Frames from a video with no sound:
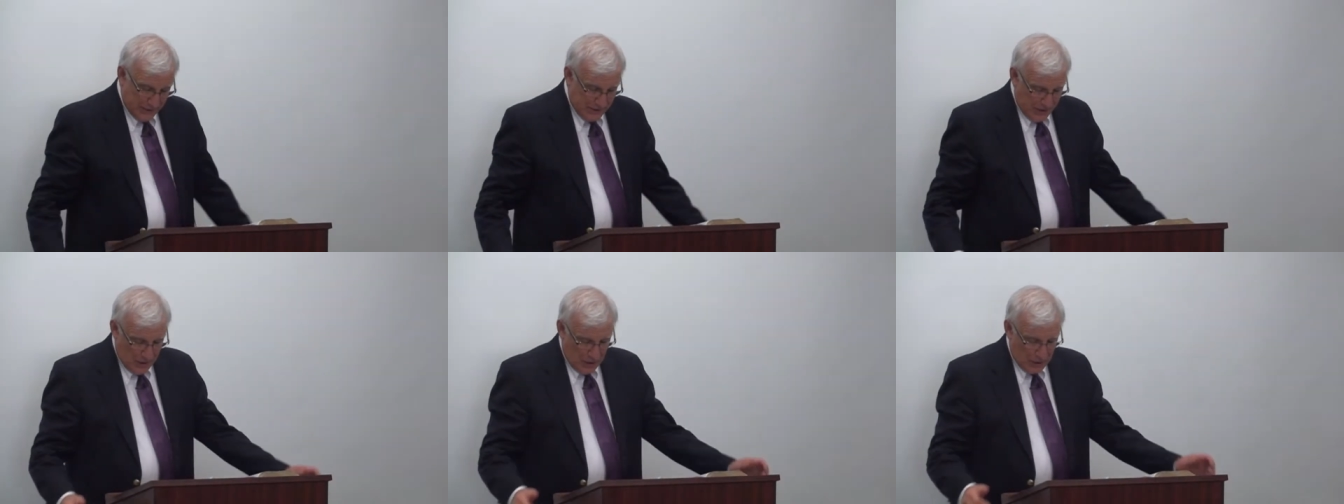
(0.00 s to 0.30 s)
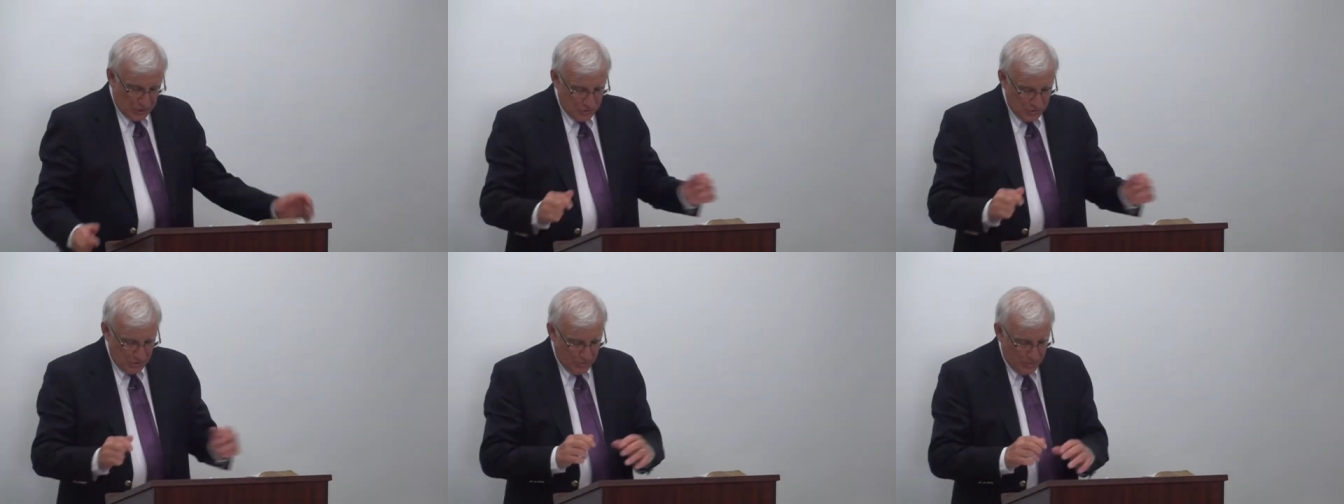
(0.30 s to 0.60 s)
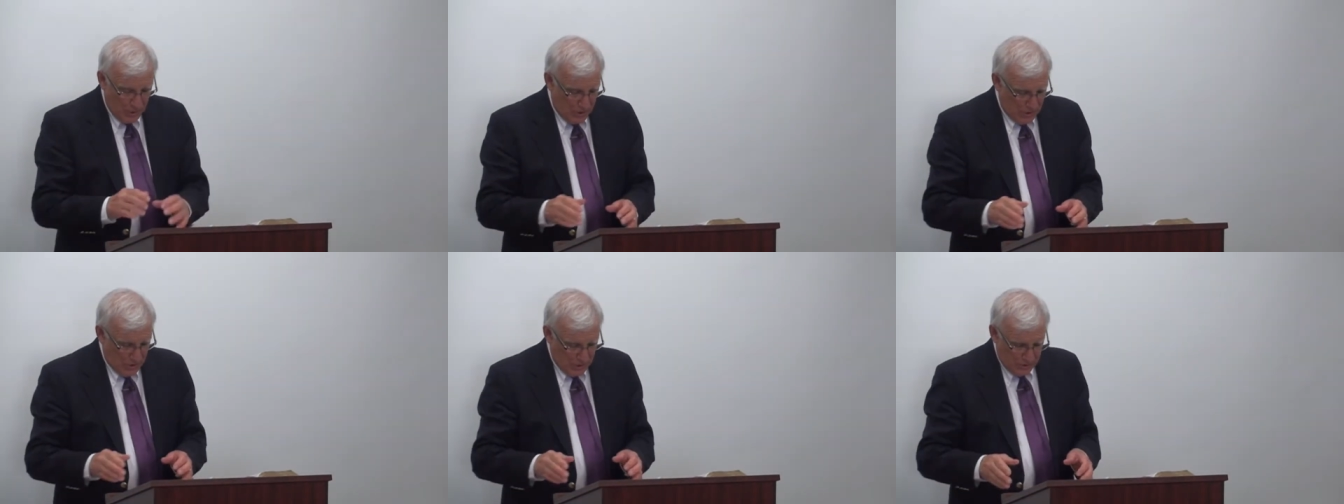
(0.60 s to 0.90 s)
count
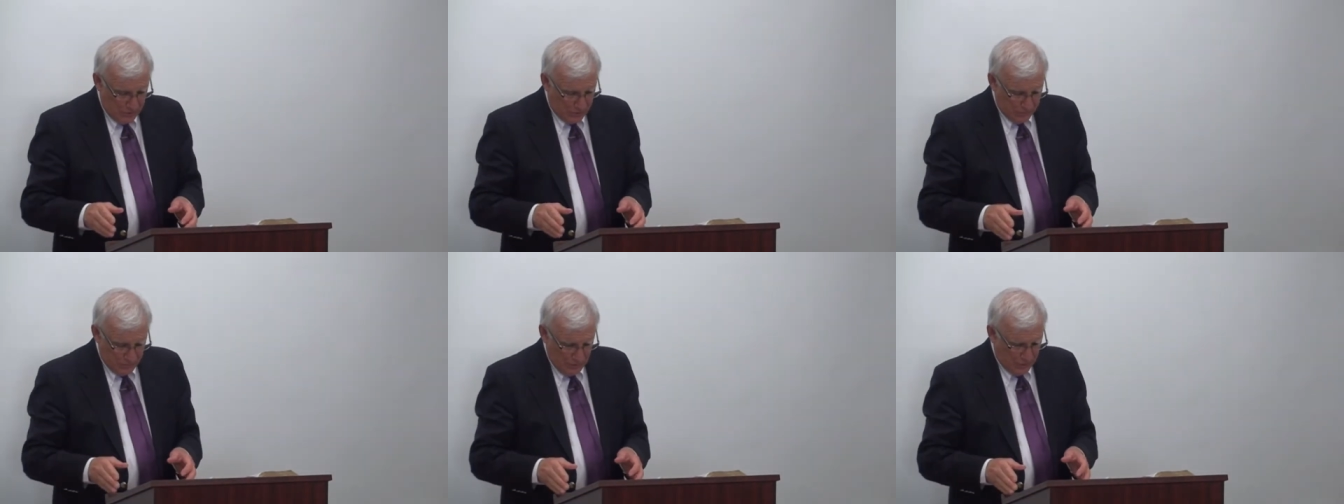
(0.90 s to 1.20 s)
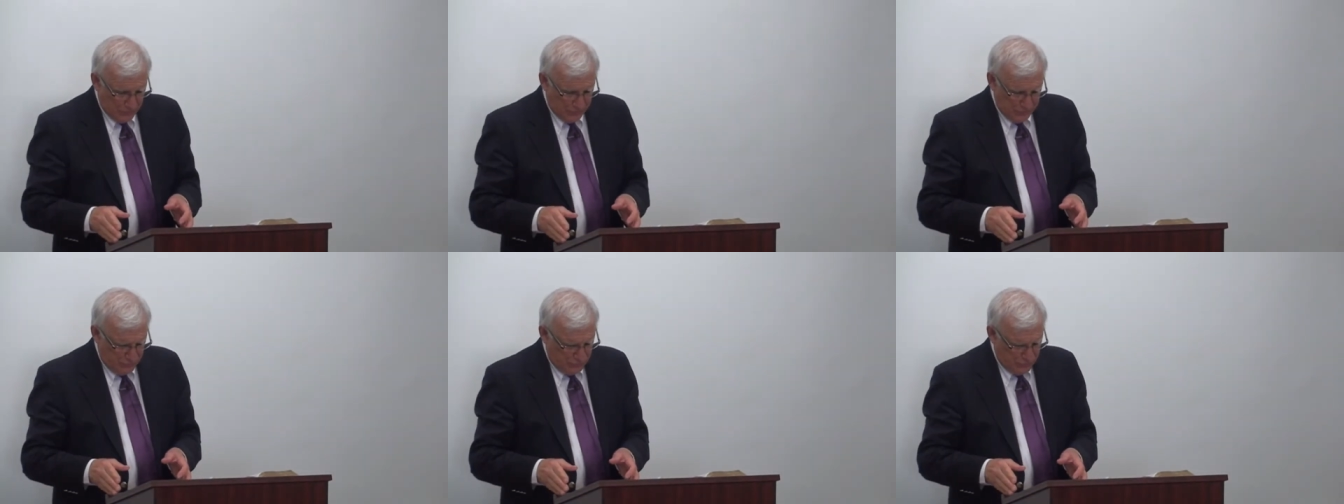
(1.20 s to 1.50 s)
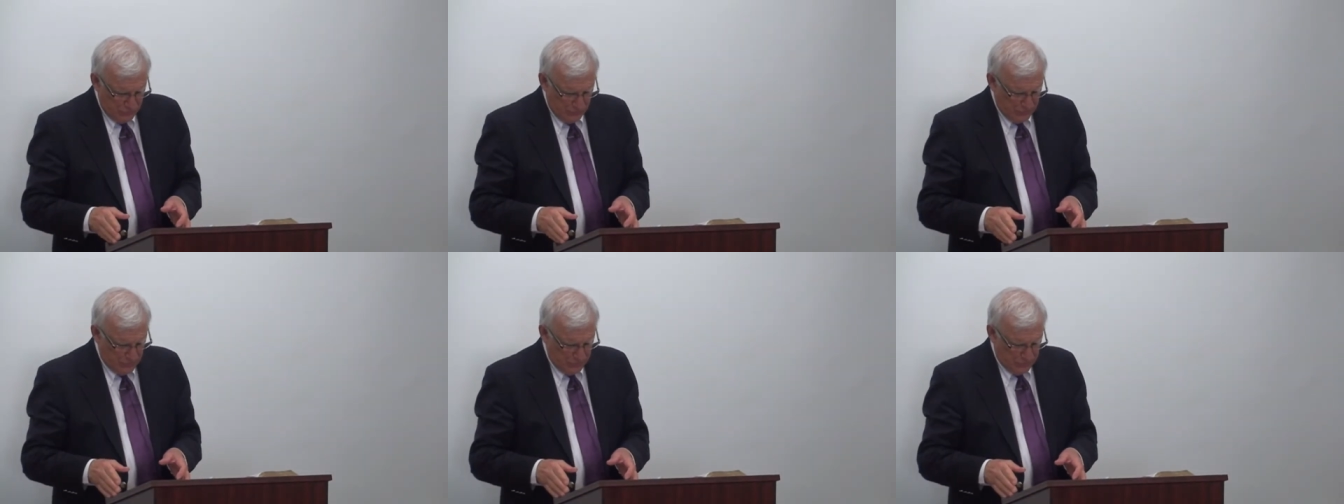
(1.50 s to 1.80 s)
him a, a, a
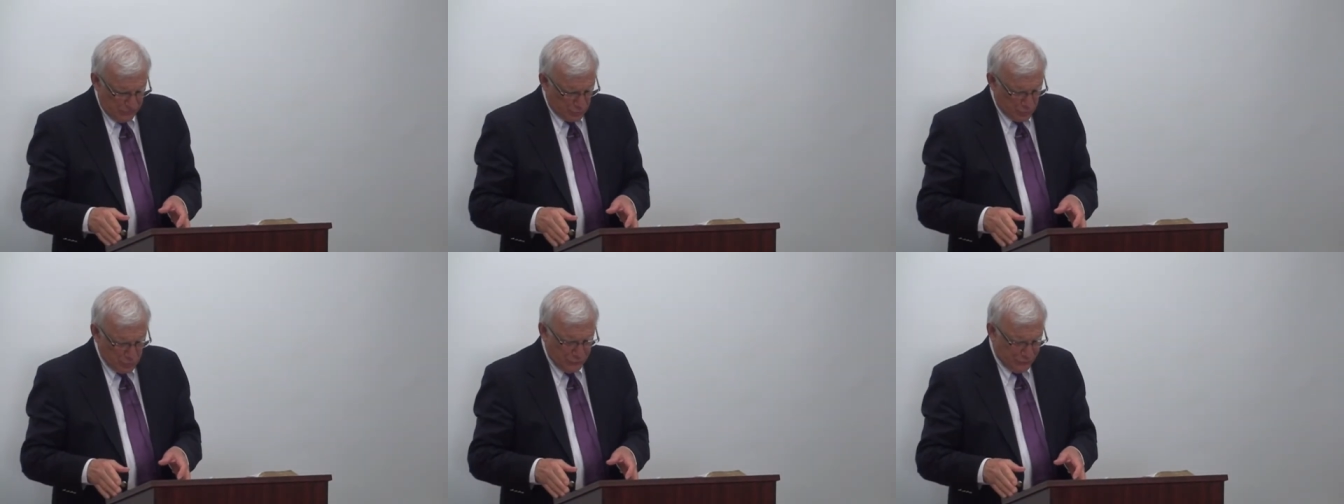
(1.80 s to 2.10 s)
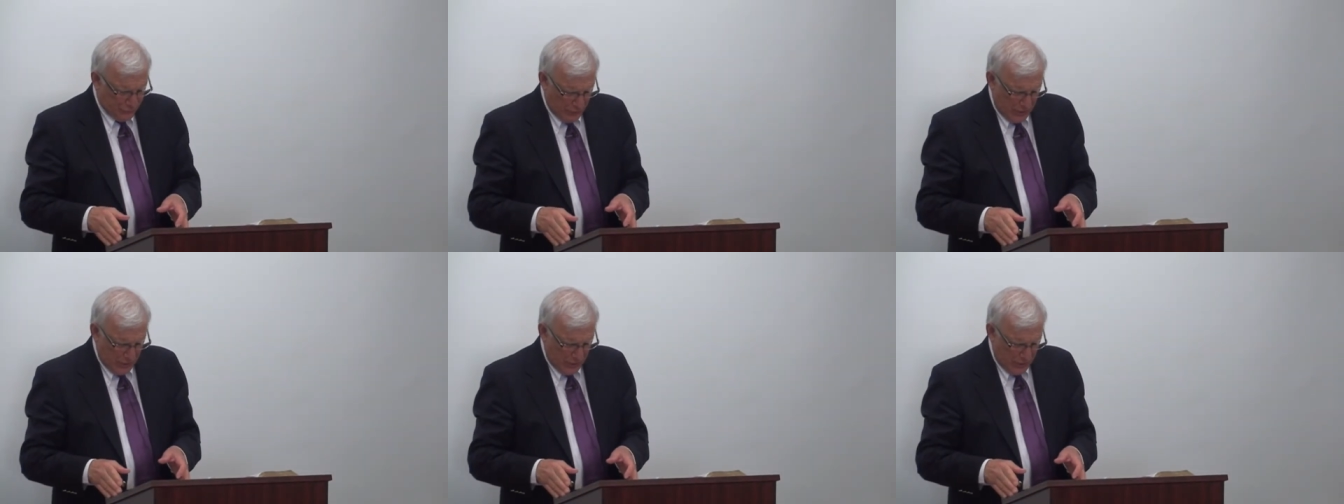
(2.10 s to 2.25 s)
true